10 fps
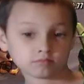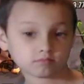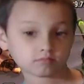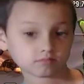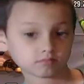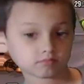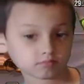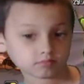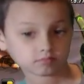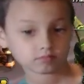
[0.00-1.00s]

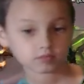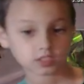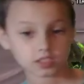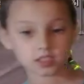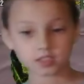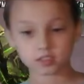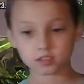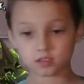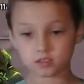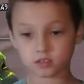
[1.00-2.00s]

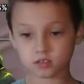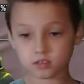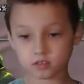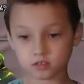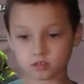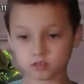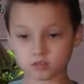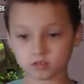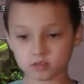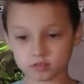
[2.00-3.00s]

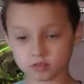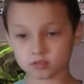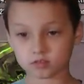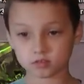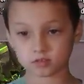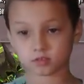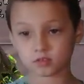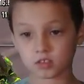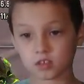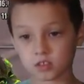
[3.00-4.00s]

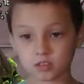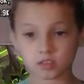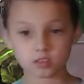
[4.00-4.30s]
[no speech]